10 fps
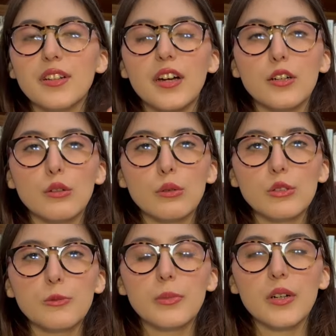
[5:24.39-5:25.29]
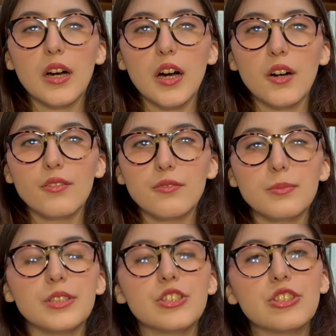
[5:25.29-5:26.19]
a group of
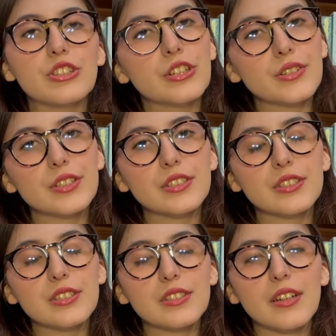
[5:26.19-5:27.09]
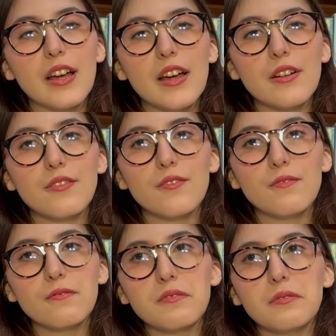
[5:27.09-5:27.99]
mysterious
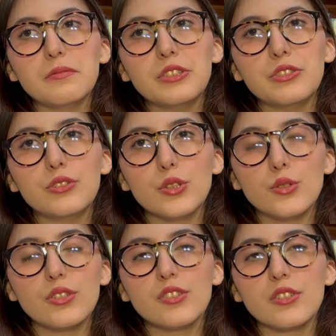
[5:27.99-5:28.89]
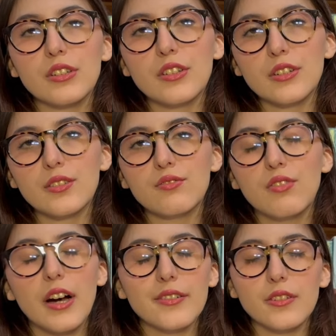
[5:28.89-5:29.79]
students, and there's
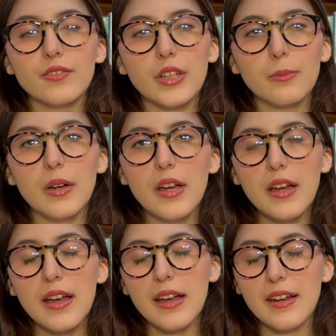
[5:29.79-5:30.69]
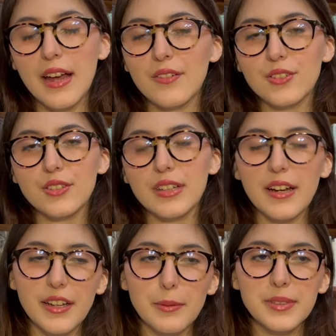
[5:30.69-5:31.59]
five of them. And after
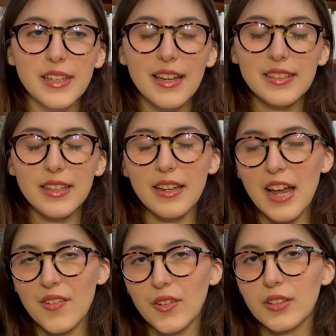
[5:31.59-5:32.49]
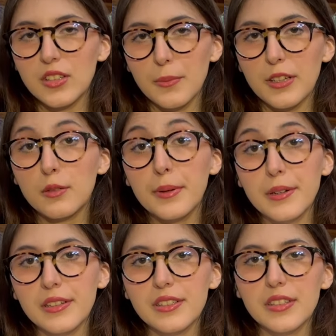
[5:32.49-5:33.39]
getting obsessed and having some
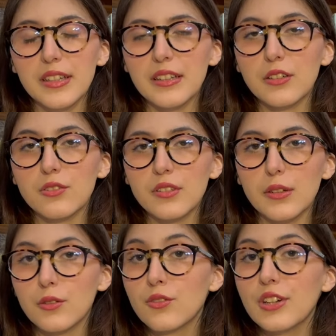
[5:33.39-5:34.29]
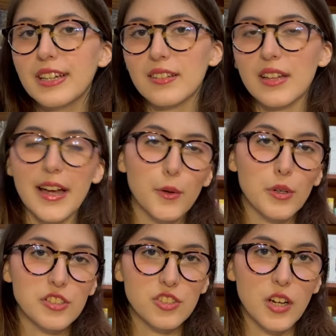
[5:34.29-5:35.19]
experience in the Greek language,
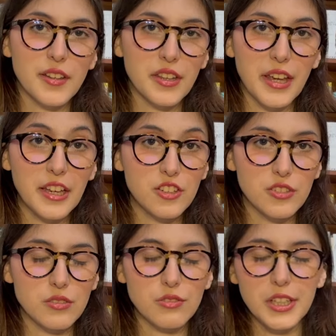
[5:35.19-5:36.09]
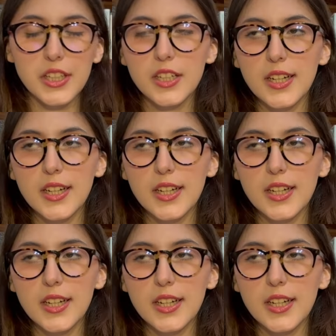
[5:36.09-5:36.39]
not the ancient Greek,